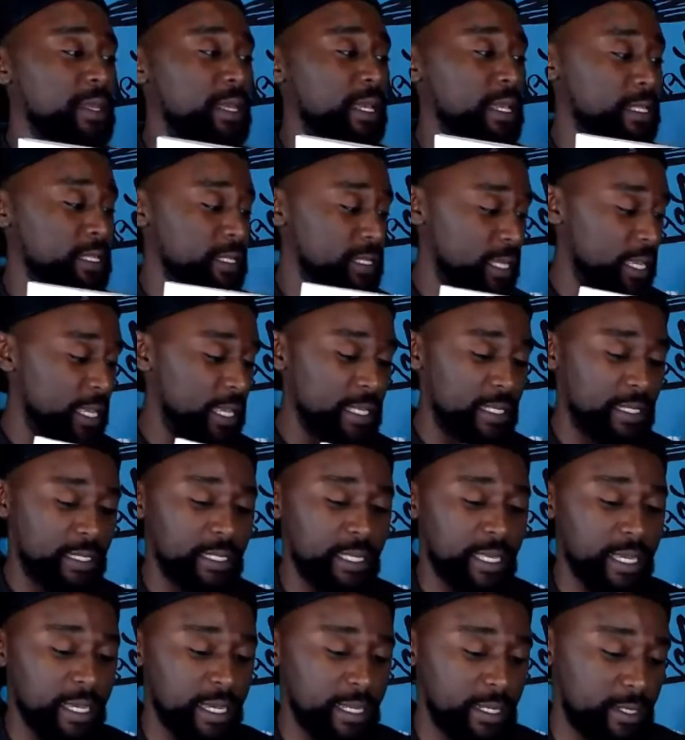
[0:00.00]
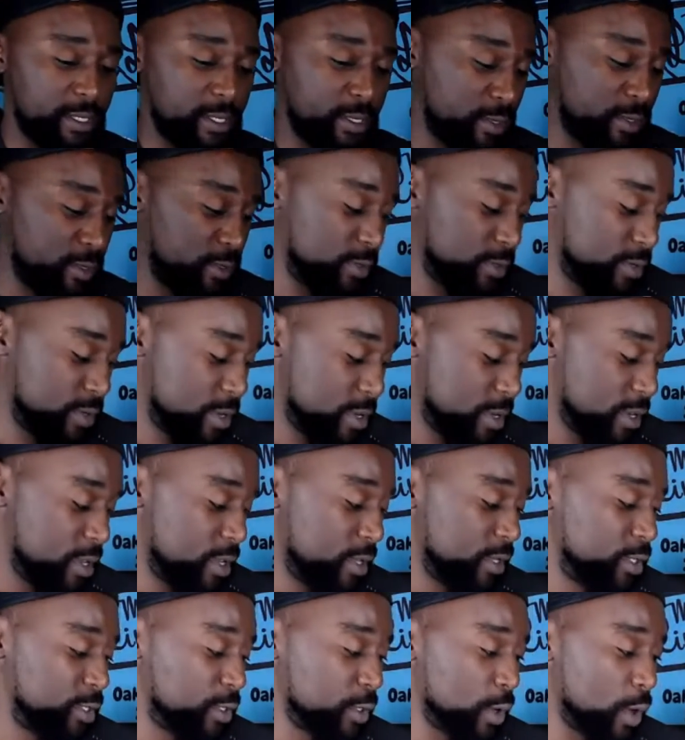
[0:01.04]
it's easier
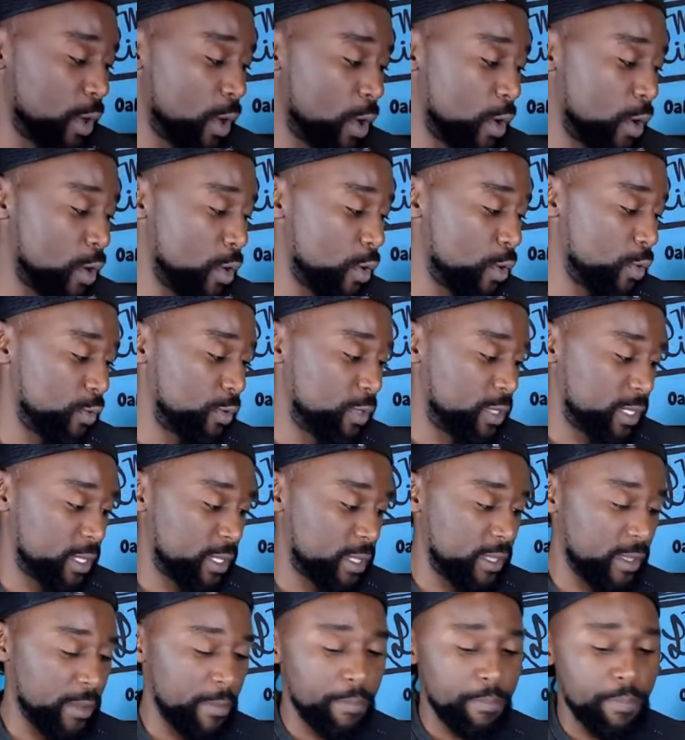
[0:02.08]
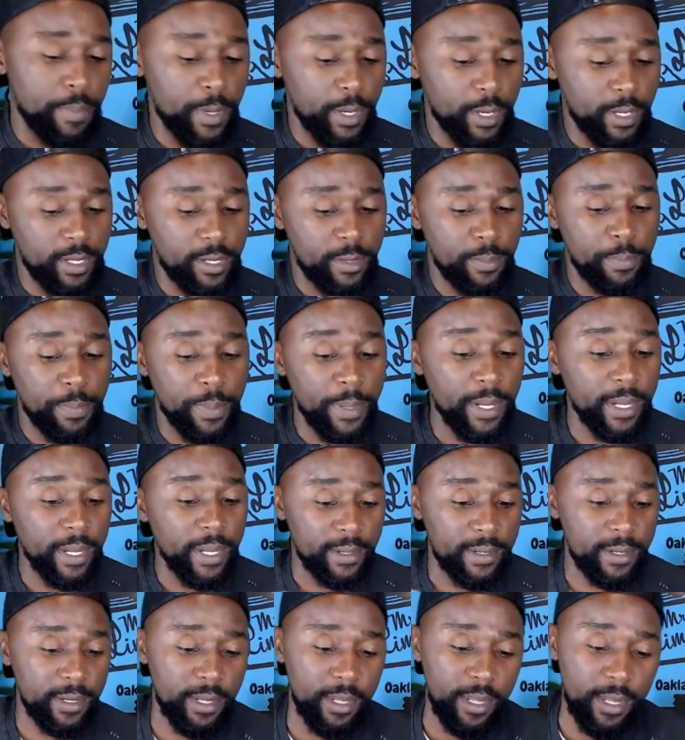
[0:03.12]
to hold the book.
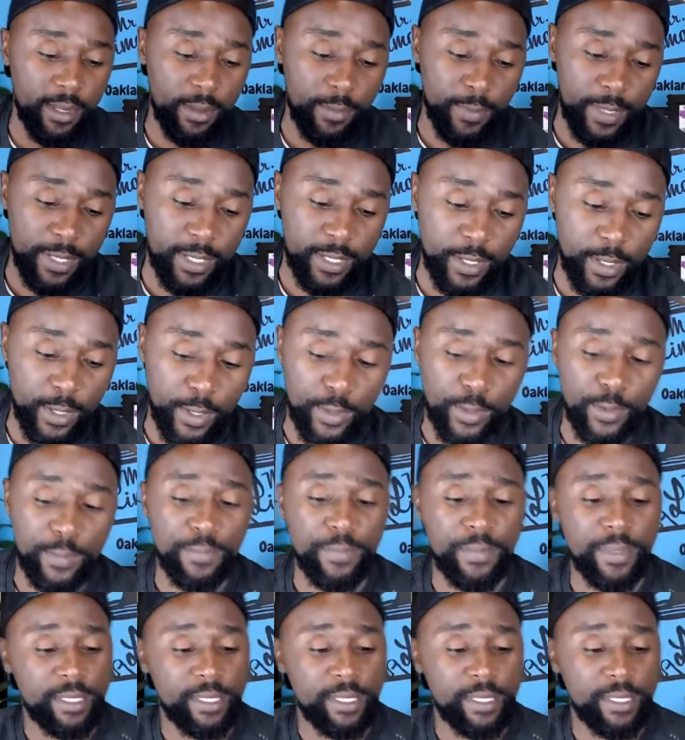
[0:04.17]
But here we go.